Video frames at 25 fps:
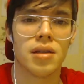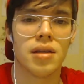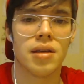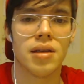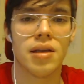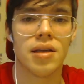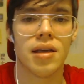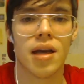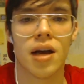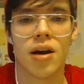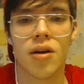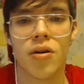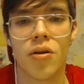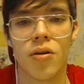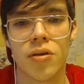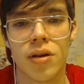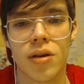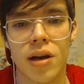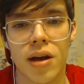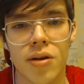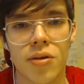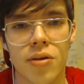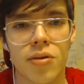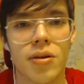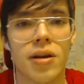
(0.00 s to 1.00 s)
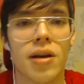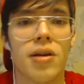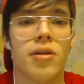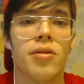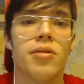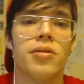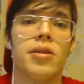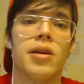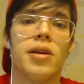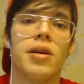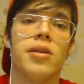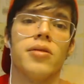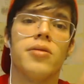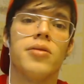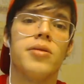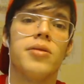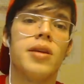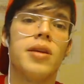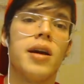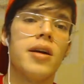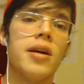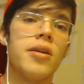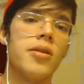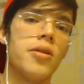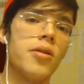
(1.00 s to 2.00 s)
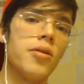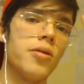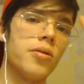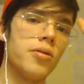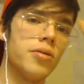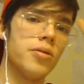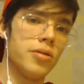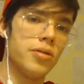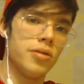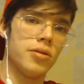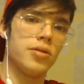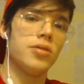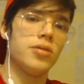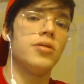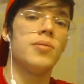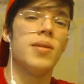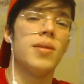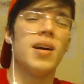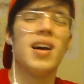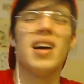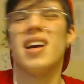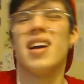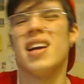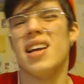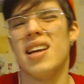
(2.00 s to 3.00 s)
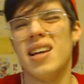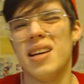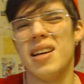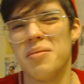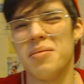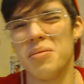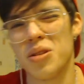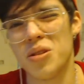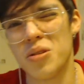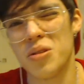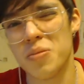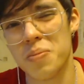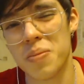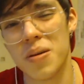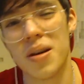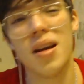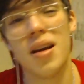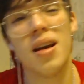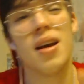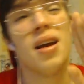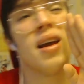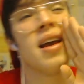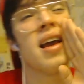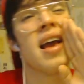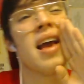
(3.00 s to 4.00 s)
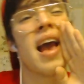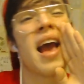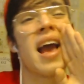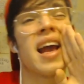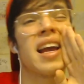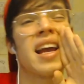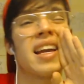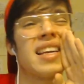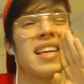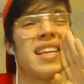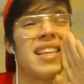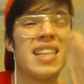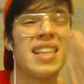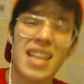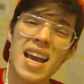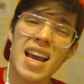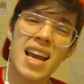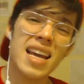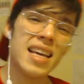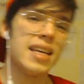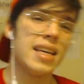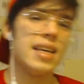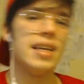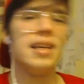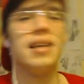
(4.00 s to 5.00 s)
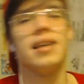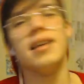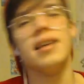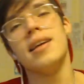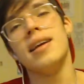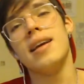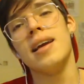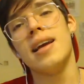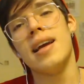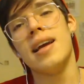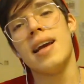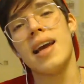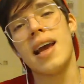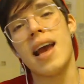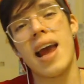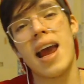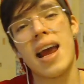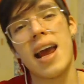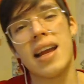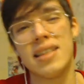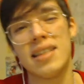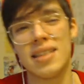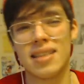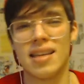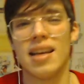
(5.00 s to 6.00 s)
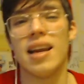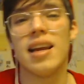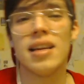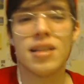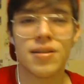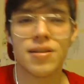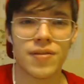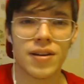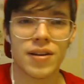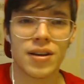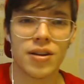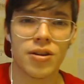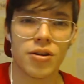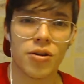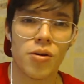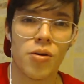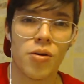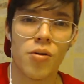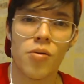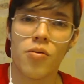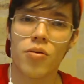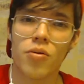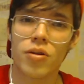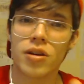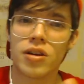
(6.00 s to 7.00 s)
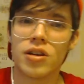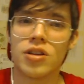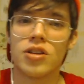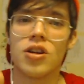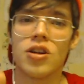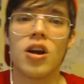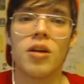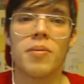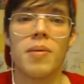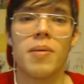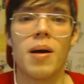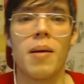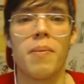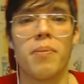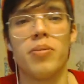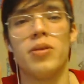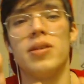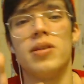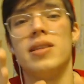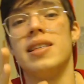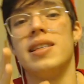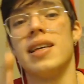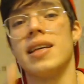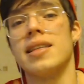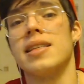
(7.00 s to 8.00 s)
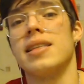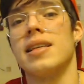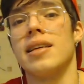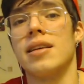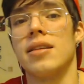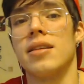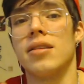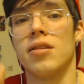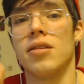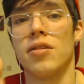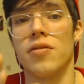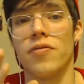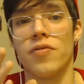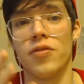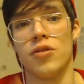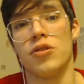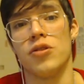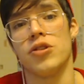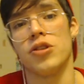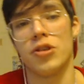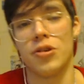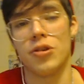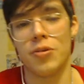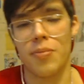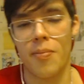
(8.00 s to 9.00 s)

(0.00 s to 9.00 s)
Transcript: Yahoo, yahoo, yahoo, yahoo, yahoo, YouTube. I am supaGENKI. In today's video, we're going to talk about predicting the future.